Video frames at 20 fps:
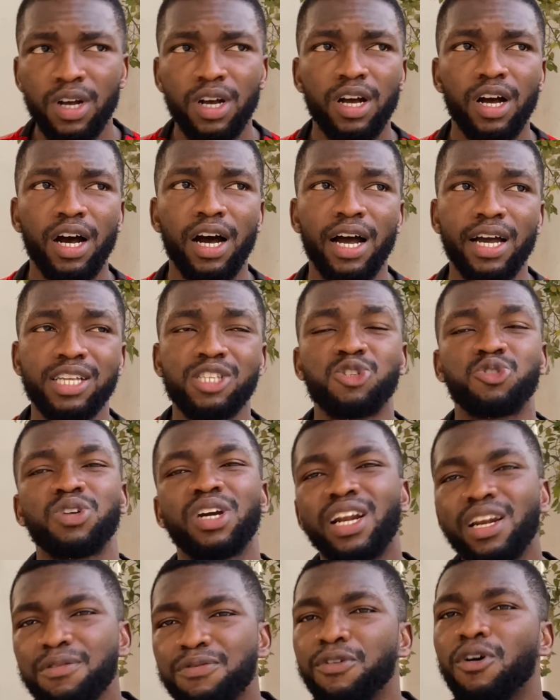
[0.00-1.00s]
it's
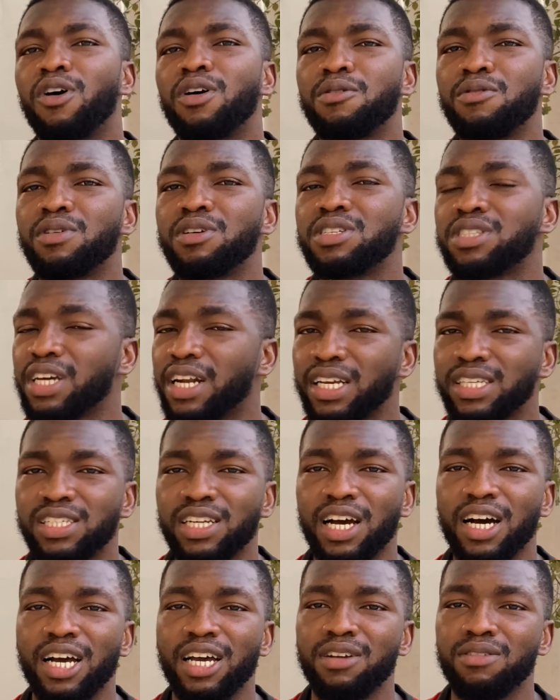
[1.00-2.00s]
strictly for
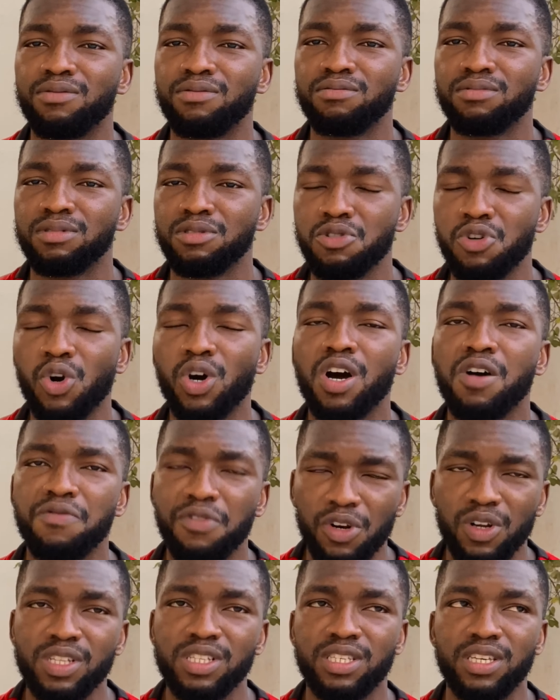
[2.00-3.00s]
international and local
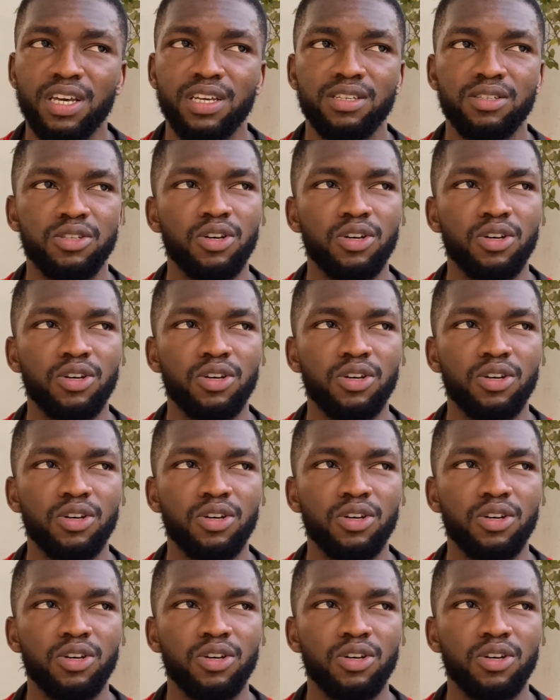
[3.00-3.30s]
volunteers.